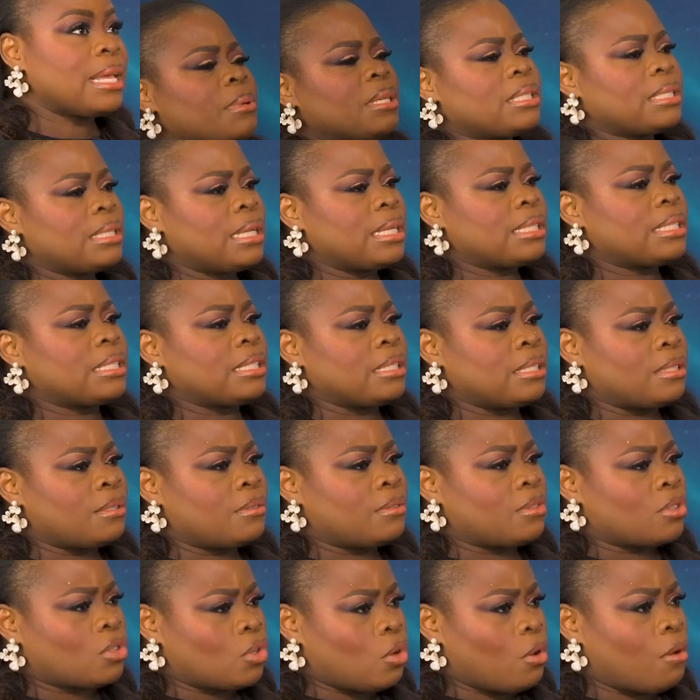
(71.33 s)
Business
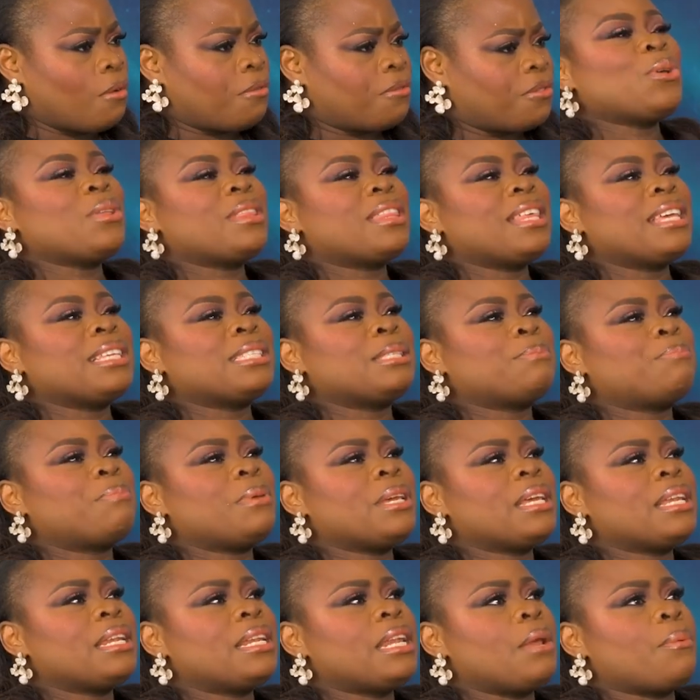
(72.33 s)
is tough. So
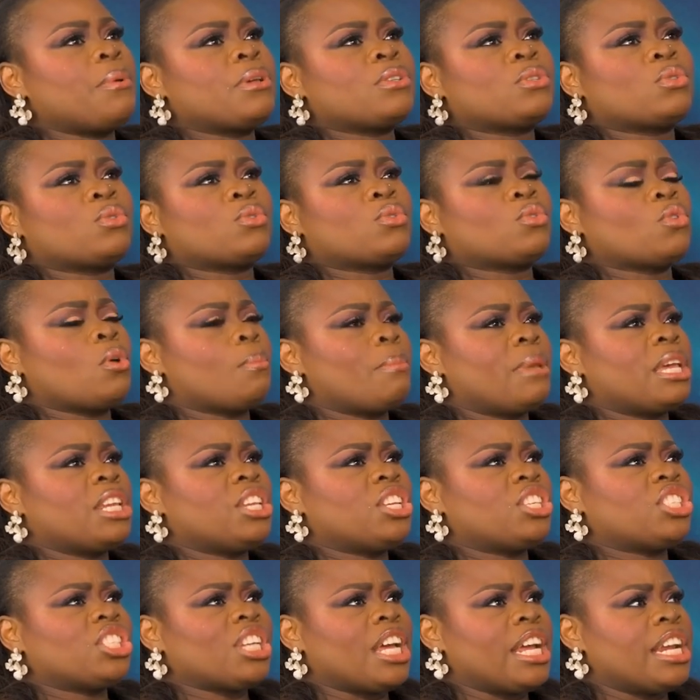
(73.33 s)
there were so
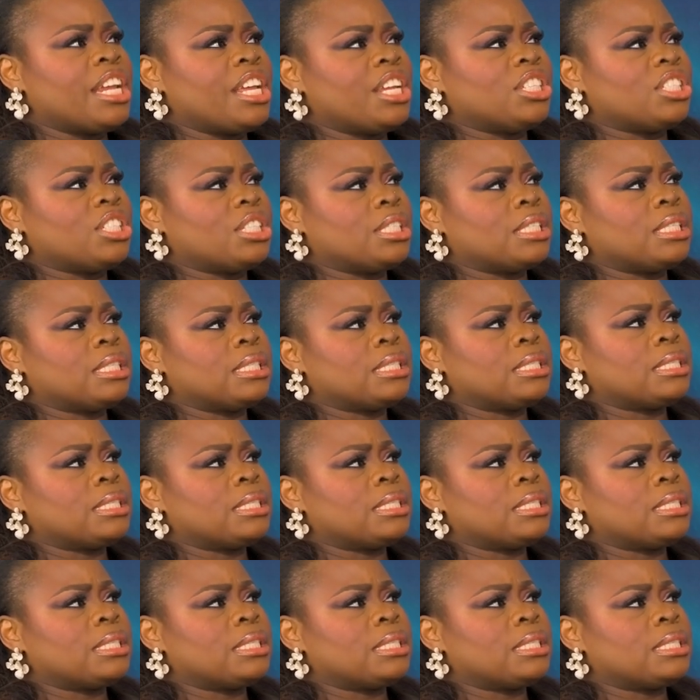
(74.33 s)
many challenges.